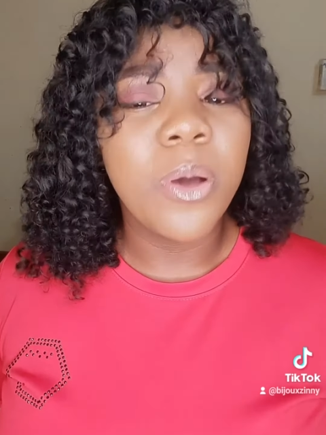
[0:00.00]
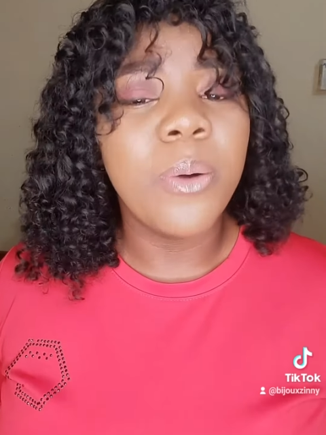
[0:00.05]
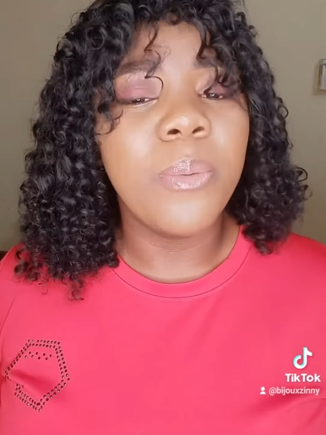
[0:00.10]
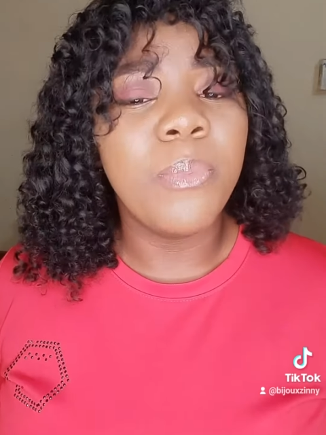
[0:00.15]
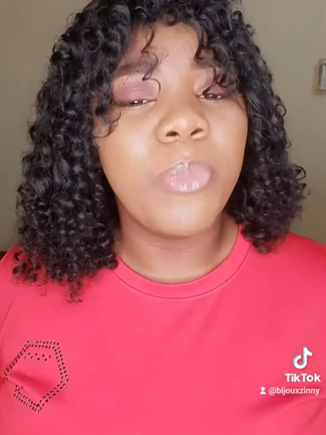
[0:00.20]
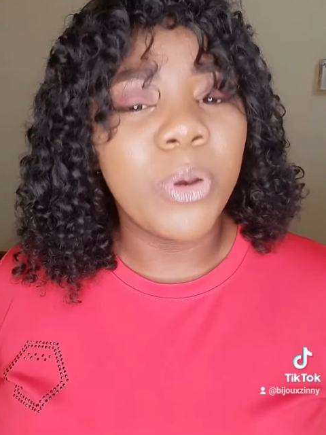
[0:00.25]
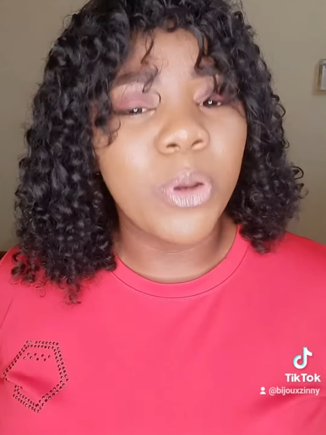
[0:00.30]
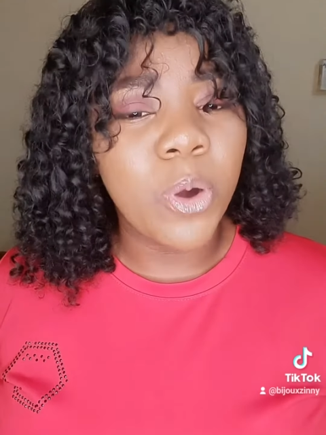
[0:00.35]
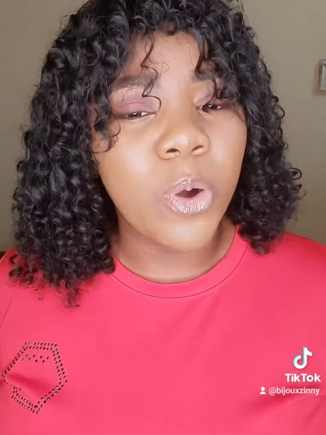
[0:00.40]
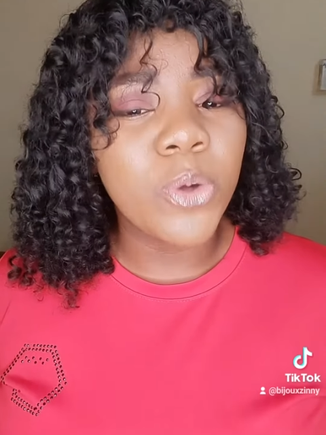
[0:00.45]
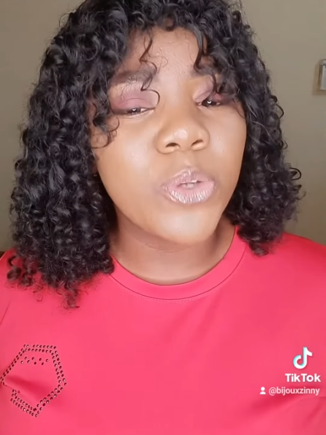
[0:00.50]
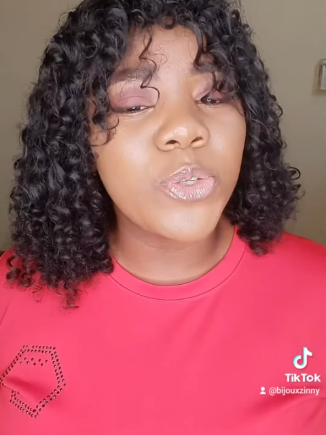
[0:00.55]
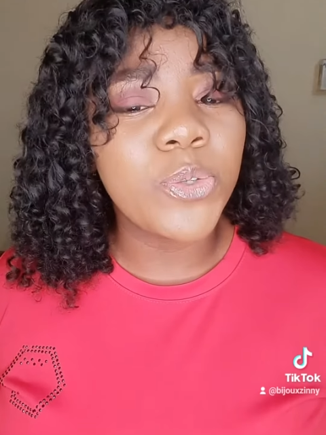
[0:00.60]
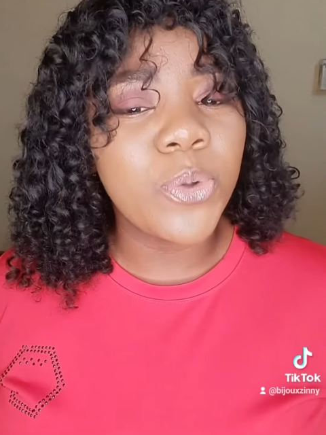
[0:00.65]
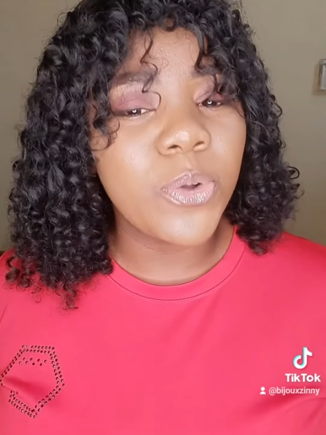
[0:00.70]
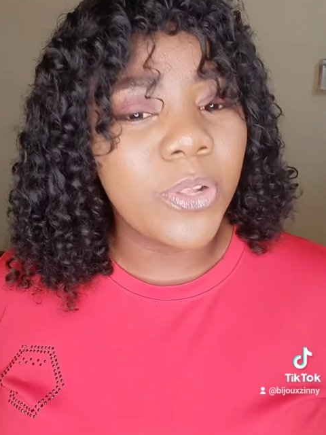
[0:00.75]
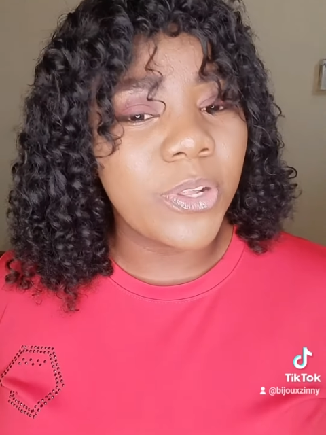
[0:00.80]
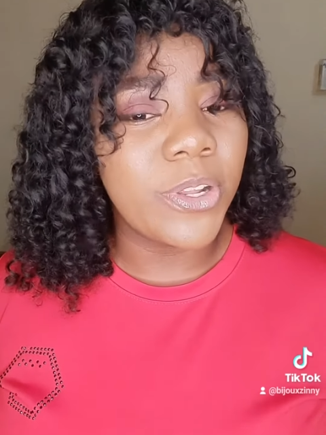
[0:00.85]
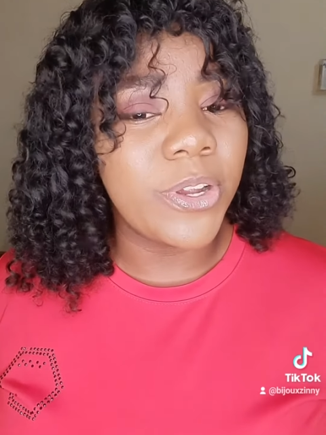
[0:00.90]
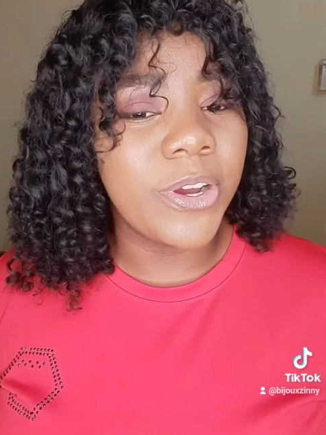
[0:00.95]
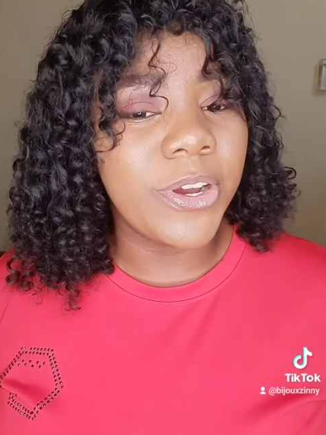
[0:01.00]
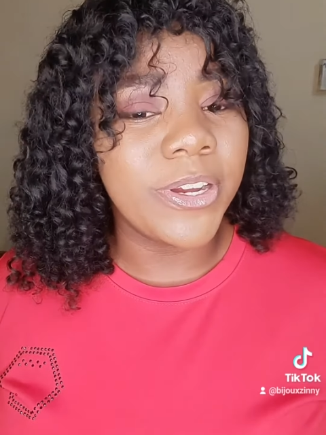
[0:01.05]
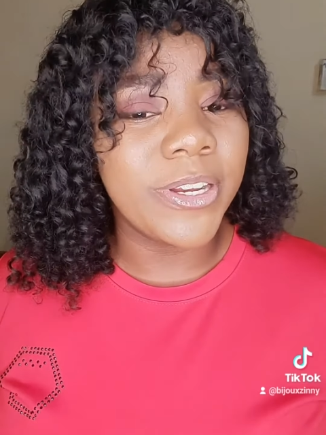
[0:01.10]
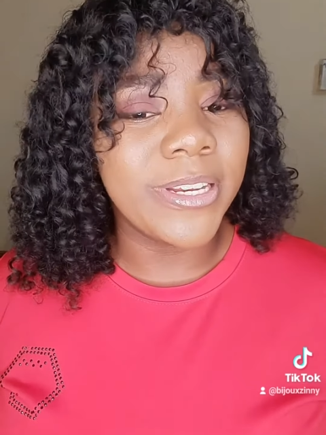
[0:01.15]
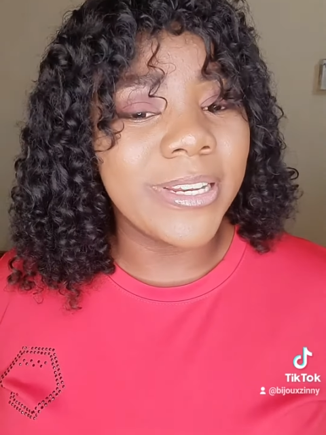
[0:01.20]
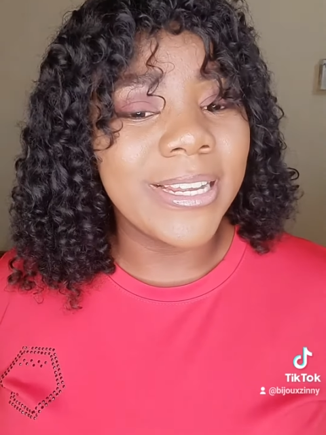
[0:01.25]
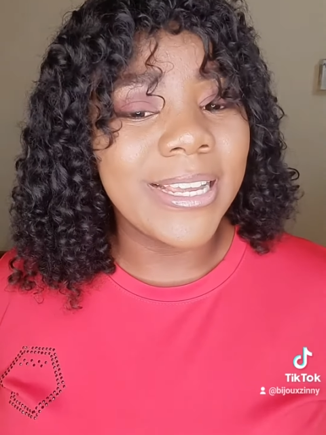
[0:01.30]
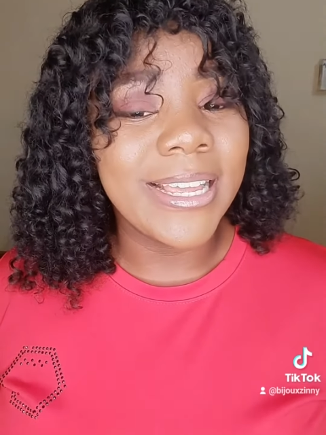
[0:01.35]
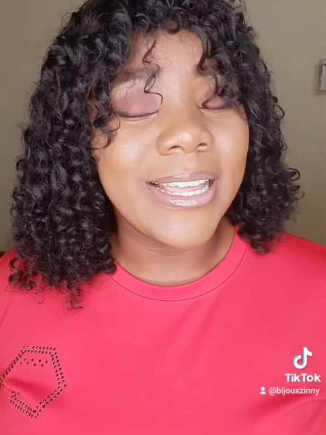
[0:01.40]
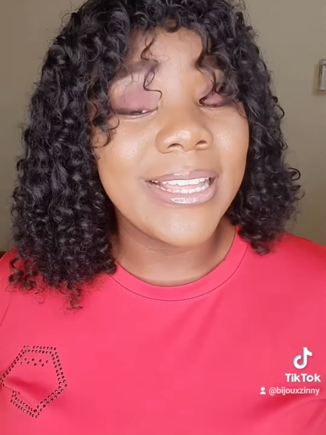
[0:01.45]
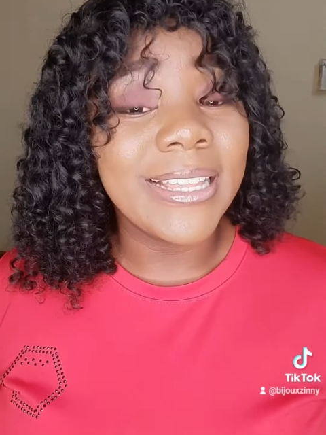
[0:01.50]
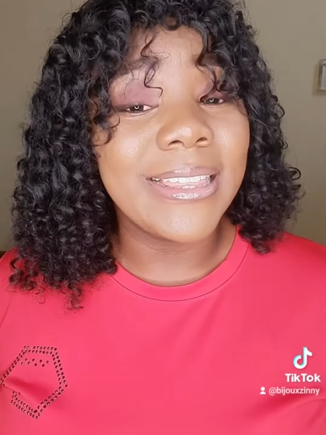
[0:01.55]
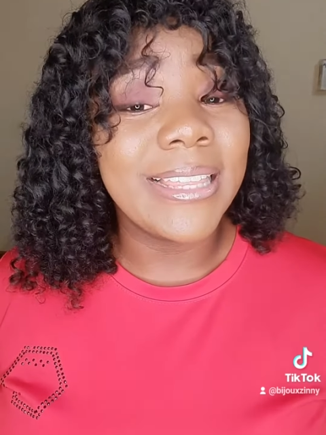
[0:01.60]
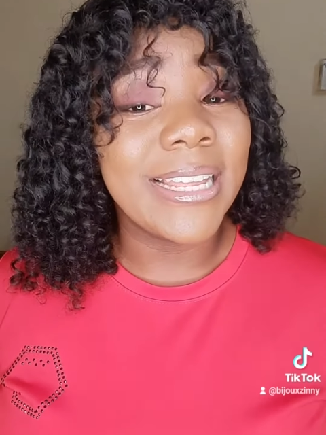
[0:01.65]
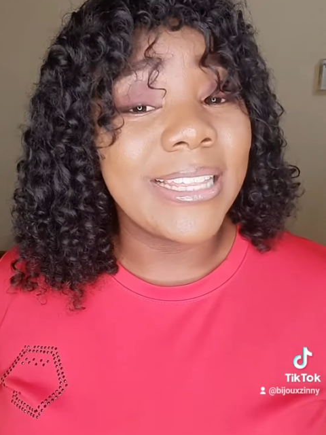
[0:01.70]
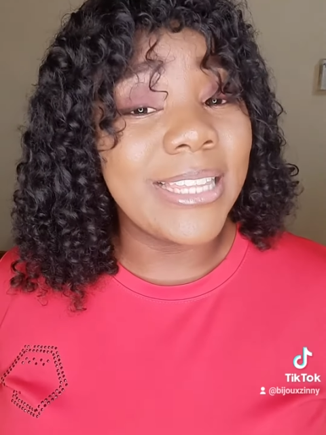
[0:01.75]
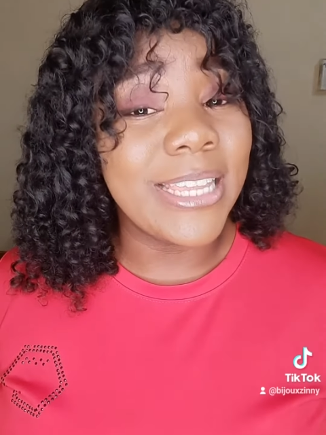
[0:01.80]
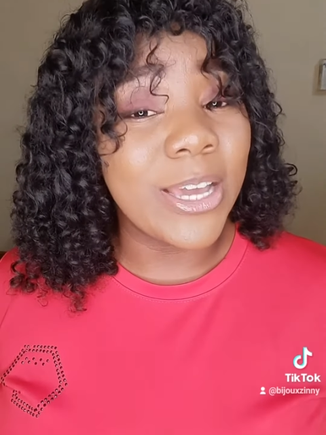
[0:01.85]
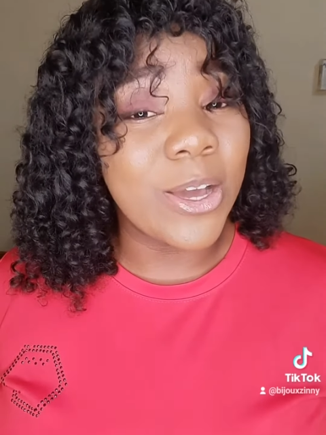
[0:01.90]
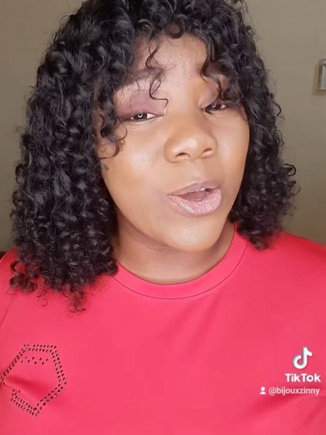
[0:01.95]
but also learn
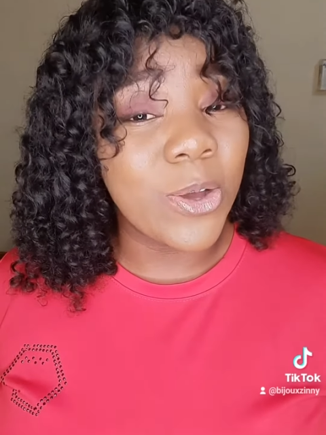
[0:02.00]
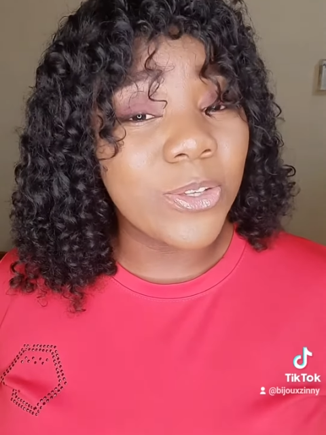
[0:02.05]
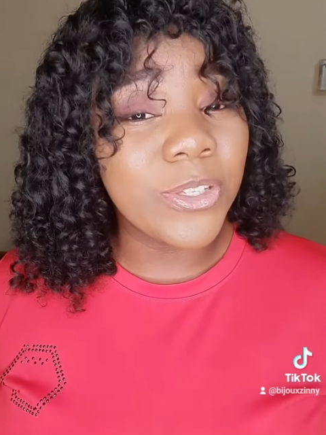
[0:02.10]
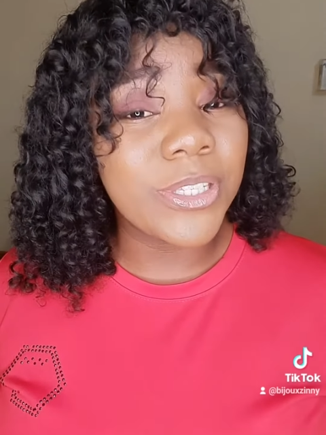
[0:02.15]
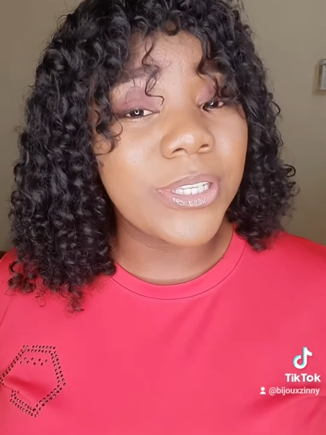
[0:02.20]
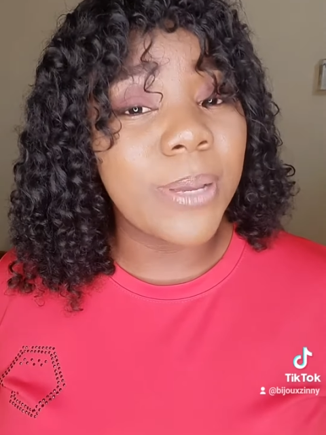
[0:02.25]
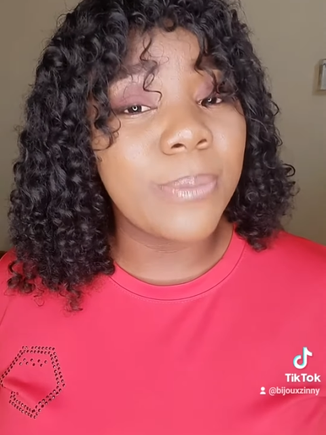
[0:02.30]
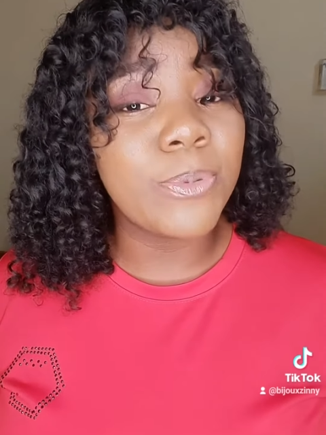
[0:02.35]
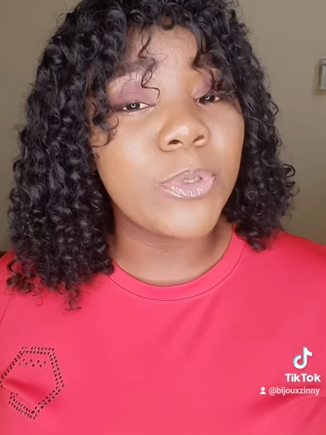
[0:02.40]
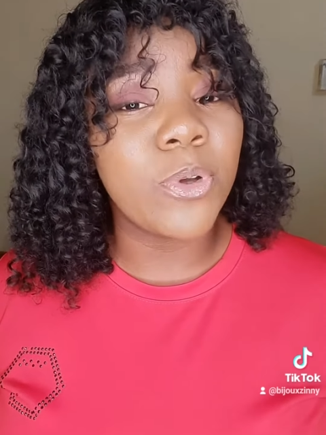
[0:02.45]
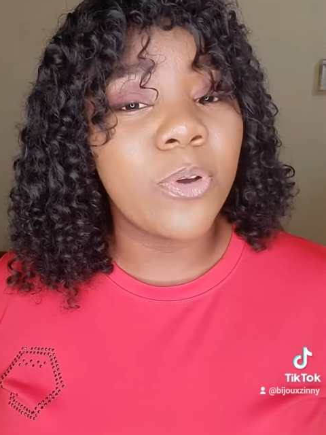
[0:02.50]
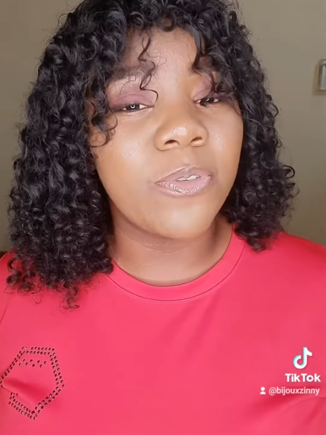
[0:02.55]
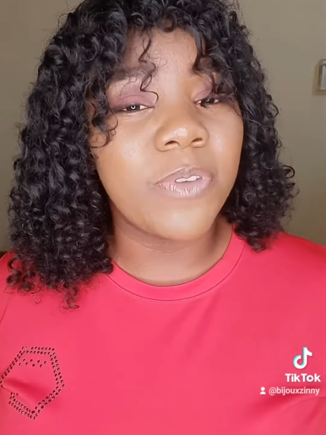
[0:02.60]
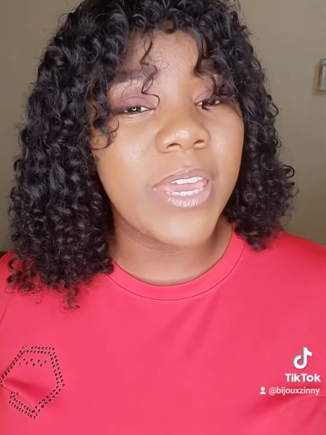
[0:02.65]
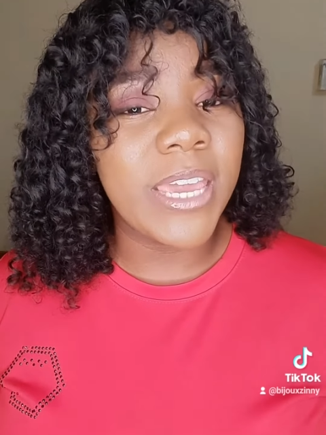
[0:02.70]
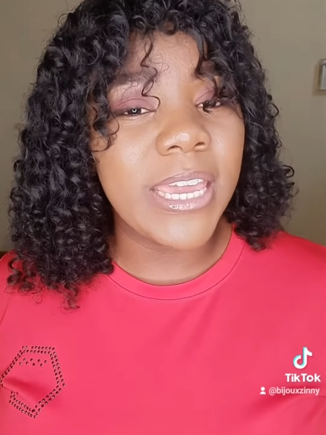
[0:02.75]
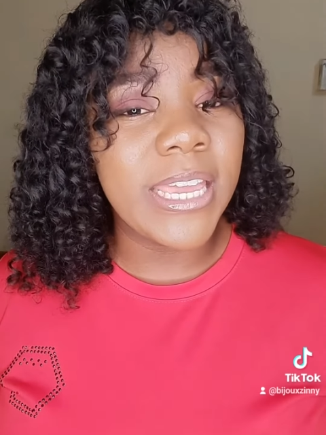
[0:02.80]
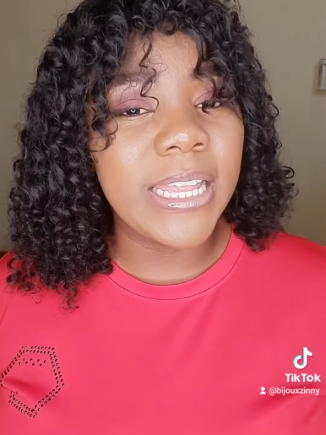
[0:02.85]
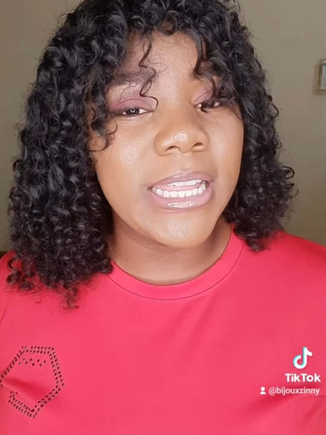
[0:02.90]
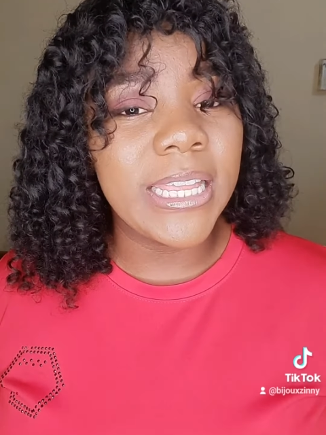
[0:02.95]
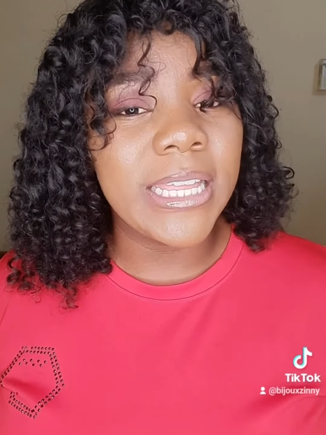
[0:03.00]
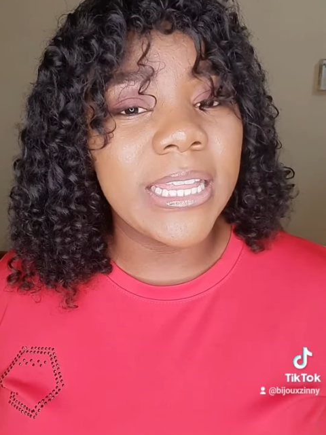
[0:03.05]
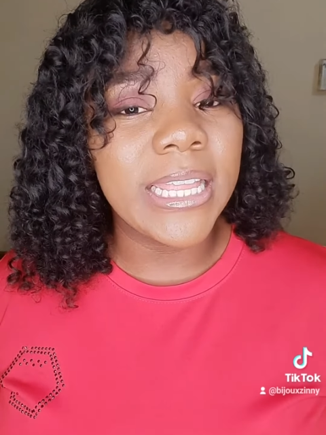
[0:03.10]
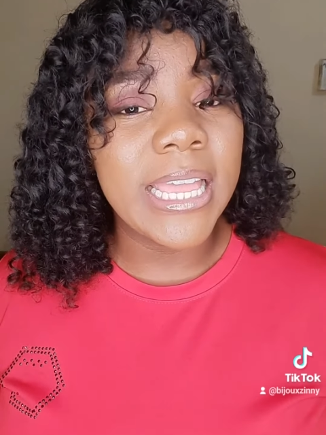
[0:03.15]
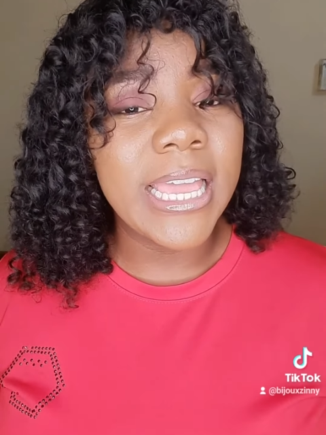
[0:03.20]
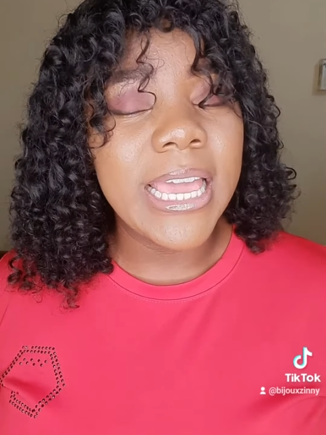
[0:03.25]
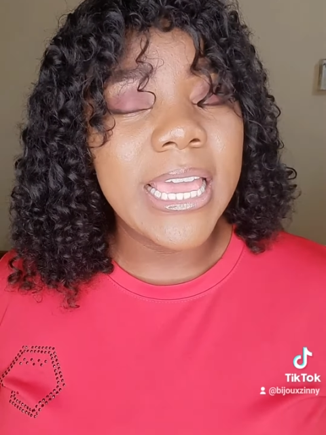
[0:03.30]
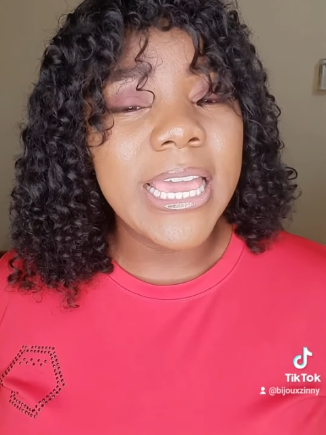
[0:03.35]
that the concept of healing